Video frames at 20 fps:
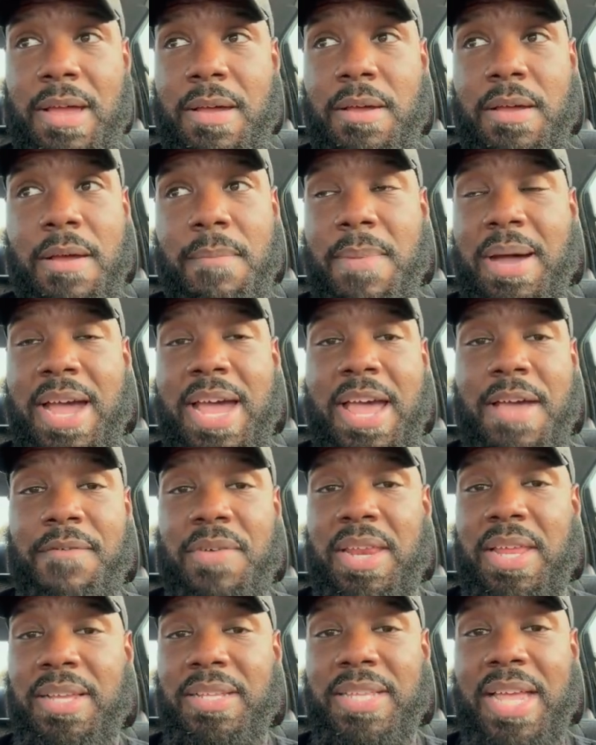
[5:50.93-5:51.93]
Am I
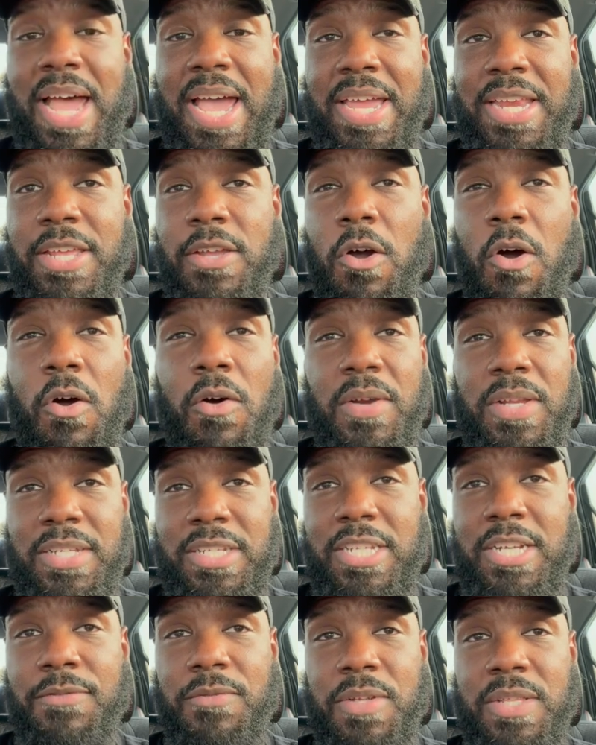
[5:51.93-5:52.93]
having anxiety? All these
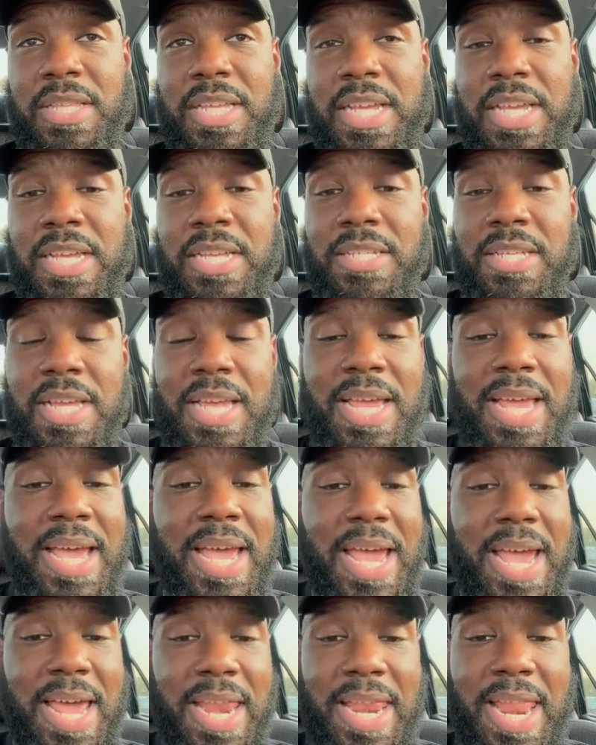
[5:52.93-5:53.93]
different things.
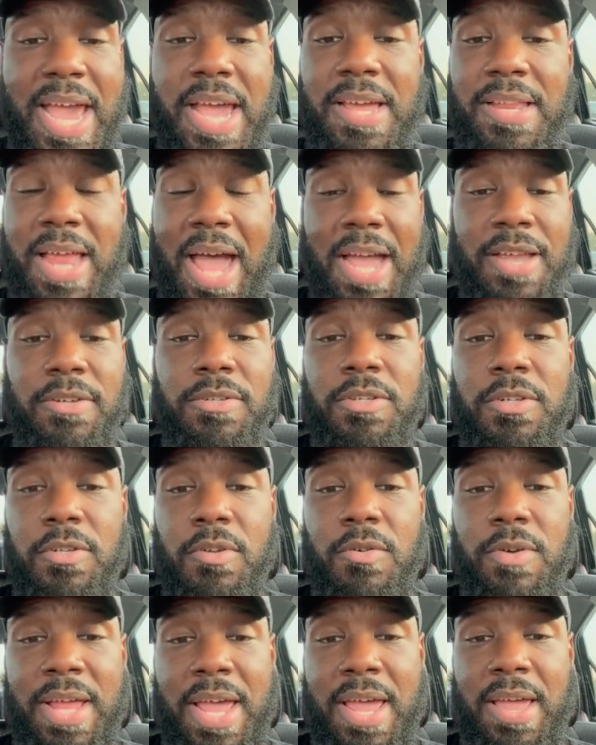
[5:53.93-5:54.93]
And that, I used to
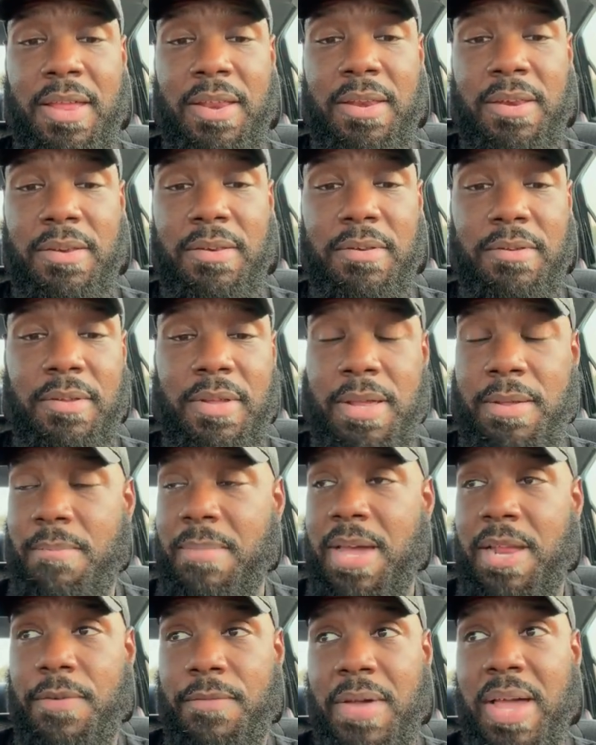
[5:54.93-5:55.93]
do that. Eh,
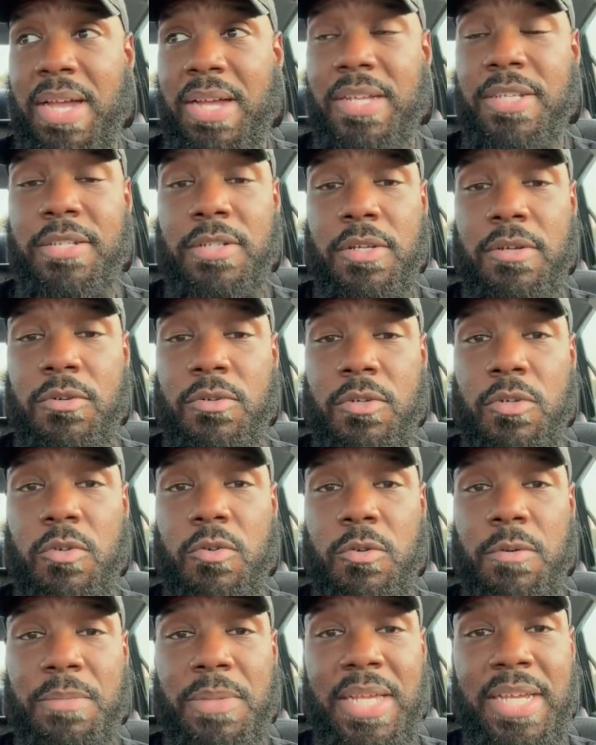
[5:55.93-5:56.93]
matter of fact, I still do.
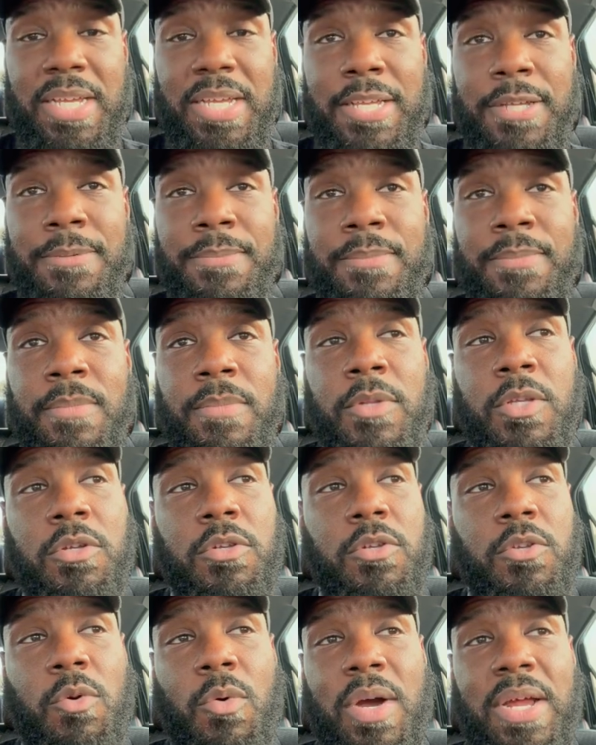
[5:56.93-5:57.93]
I'm thinking,
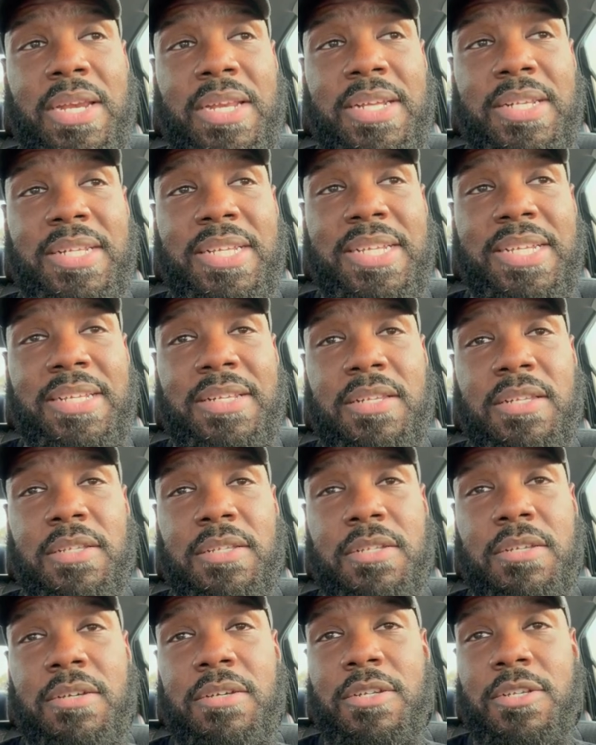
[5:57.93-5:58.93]
do I need to eat these
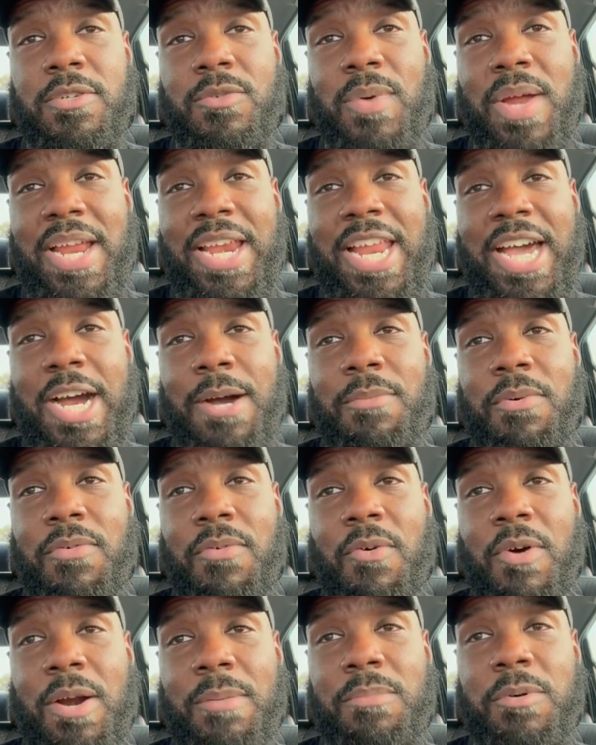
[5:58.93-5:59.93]
cookies right now
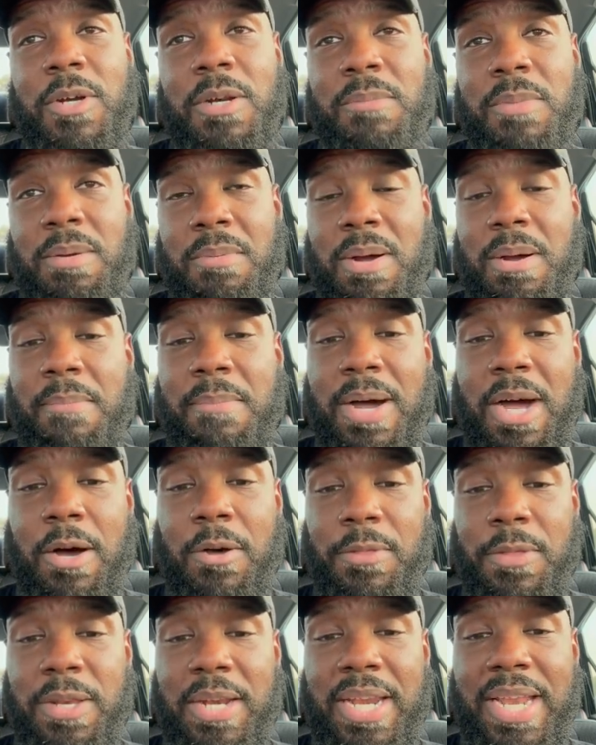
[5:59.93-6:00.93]
before I put them in my
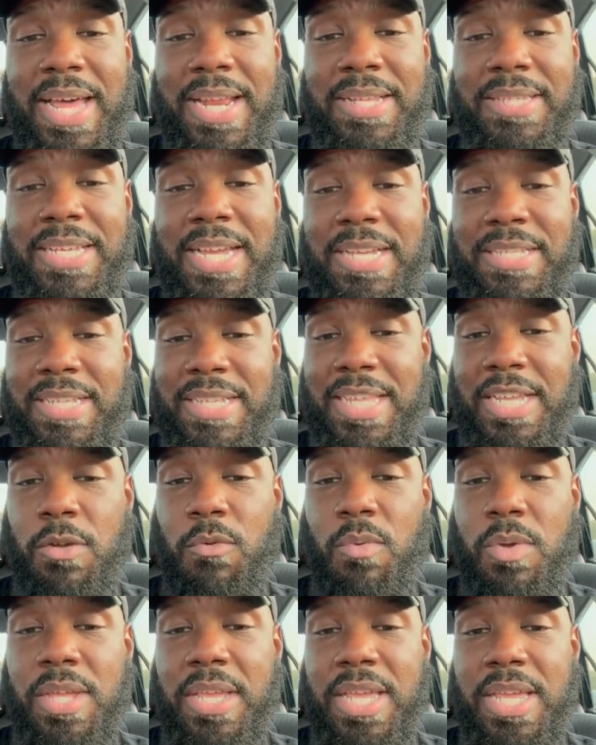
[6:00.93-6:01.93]
mouth? And a lot of times I think
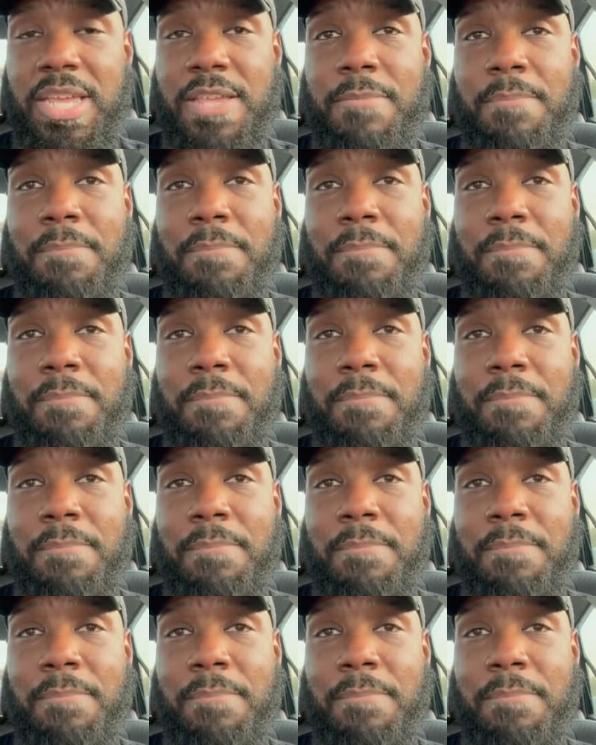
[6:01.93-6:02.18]
we eat